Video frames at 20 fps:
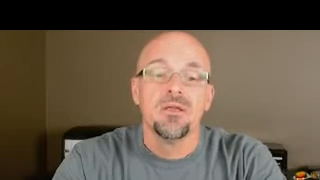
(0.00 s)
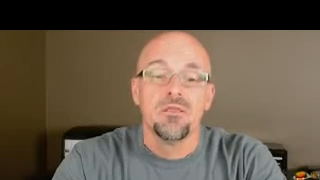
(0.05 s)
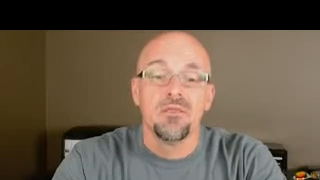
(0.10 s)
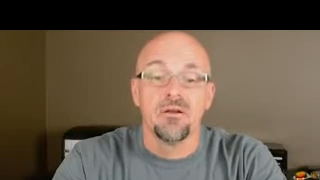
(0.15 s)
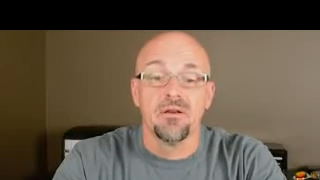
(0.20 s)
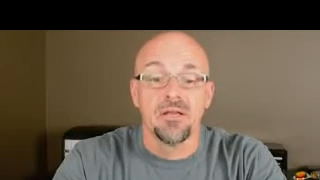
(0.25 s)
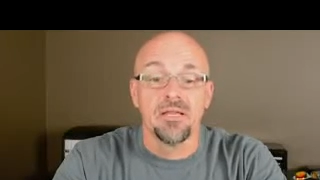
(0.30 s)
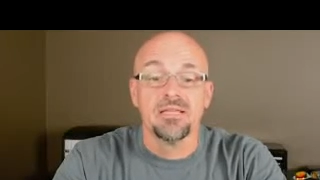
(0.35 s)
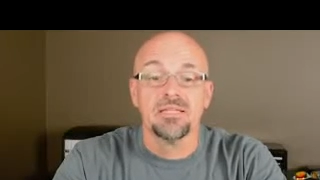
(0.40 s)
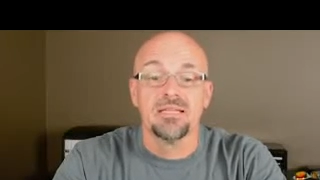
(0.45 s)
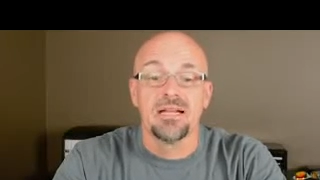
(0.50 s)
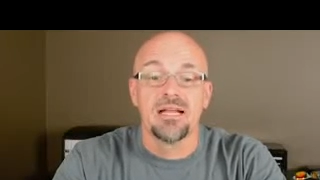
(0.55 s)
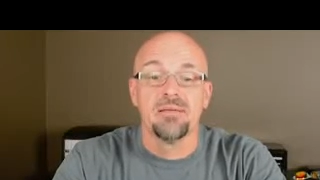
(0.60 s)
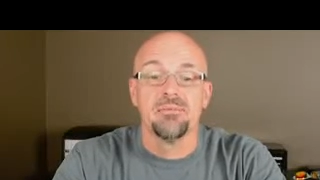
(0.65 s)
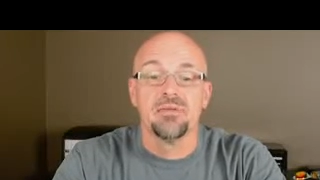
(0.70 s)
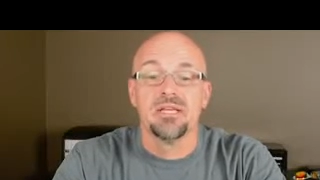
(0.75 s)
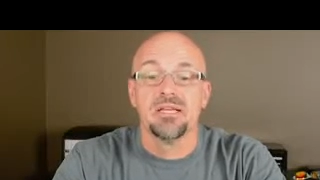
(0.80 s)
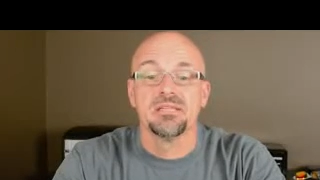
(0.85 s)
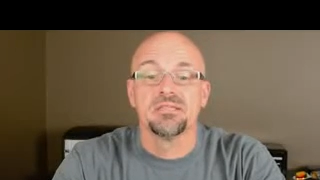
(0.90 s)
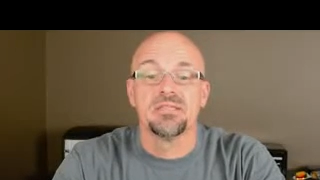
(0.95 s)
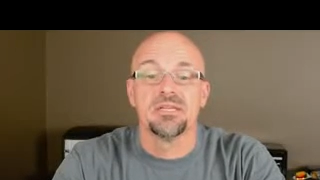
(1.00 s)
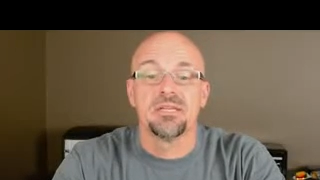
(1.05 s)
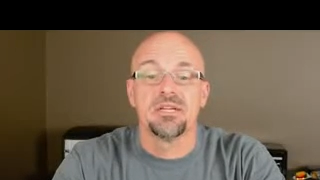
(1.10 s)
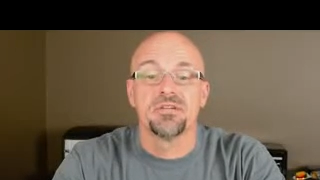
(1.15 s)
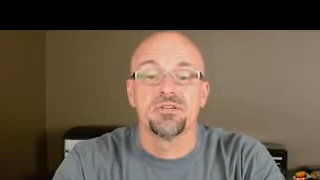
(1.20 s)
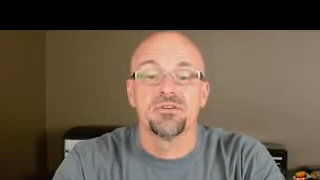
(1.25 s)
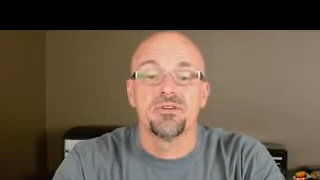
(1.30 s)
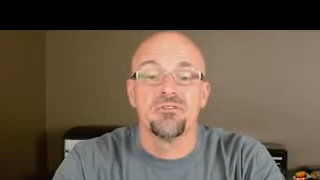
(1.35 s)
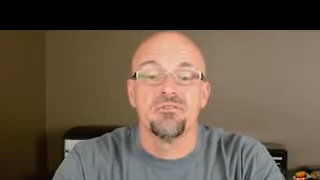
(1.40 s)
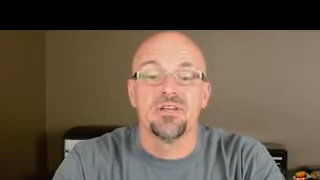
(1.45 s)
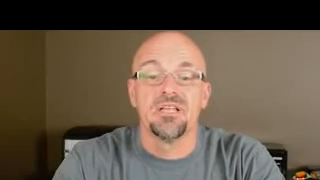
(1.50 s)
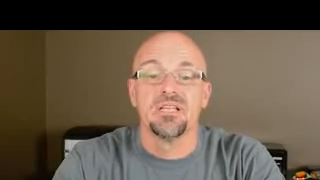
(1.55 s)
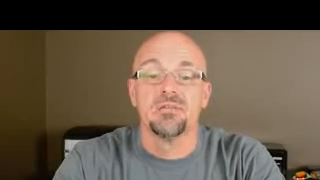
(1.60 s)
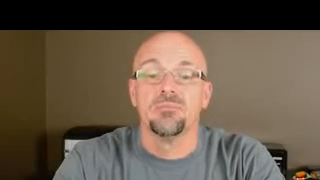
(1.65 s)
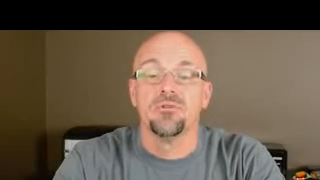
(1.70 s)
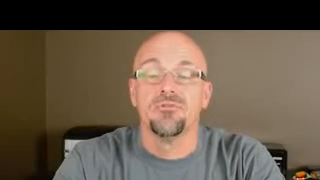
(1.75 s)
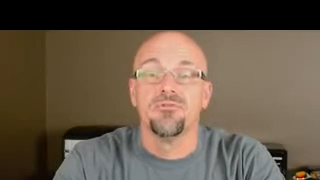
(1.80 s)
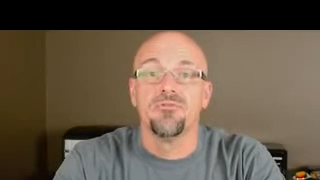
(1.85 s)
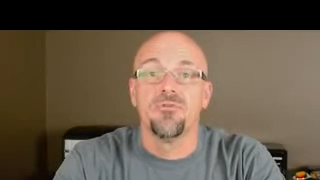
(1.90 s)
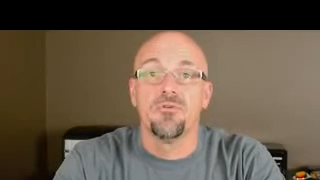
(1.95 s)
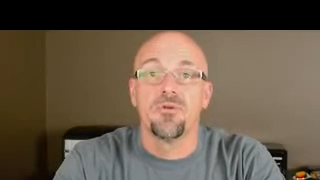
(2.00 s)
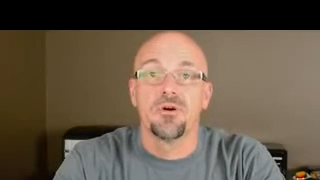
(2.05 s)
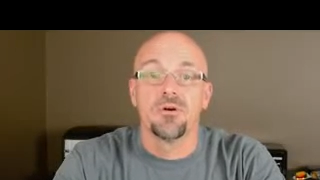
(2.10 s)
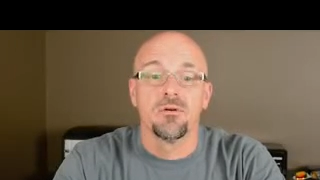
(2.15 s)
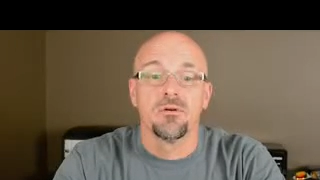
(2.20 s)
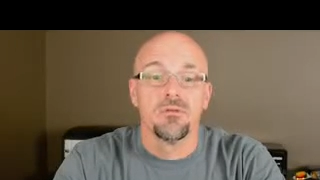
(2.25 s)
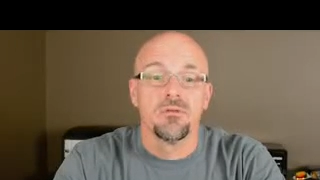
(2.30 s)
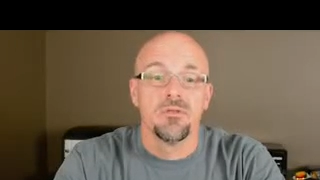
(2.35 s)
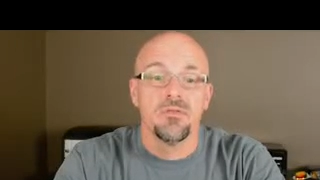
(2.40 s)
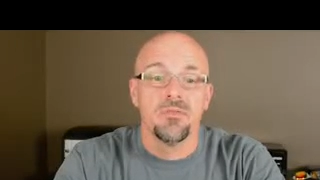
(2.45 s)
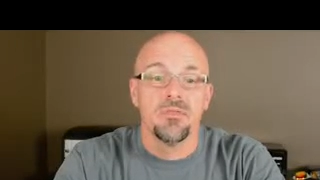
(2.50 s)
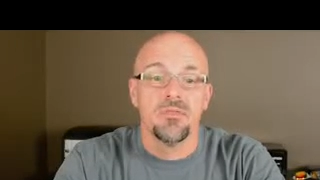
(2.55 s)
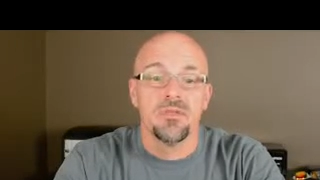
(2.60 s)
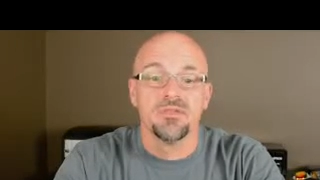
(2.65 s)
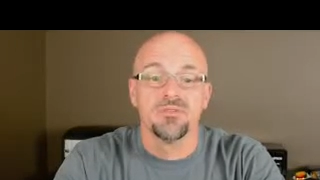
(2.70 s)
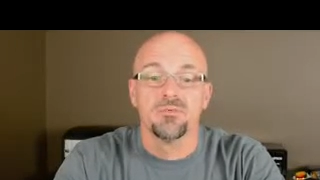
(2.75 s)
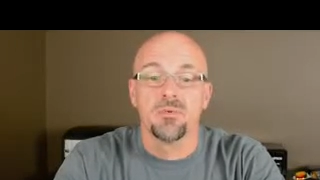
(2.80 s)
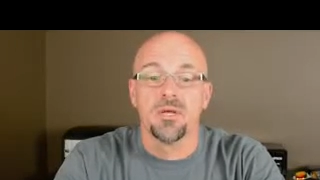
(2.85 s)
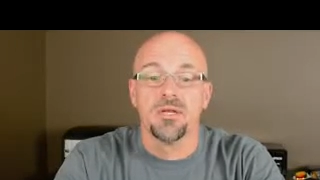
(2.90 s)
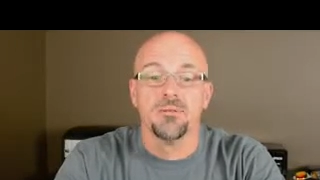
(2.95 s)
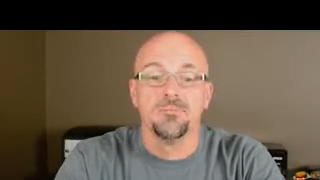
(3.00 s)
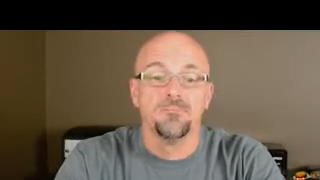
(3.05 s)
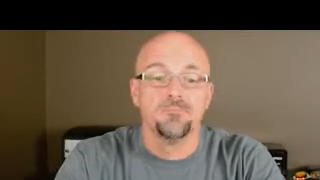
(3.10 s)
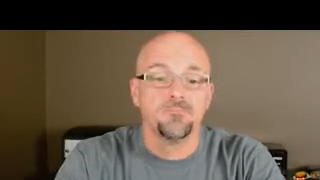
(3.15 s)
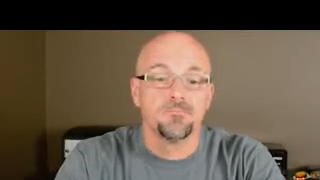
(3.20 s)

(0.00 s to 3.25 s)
There is an IPS signature available for this one.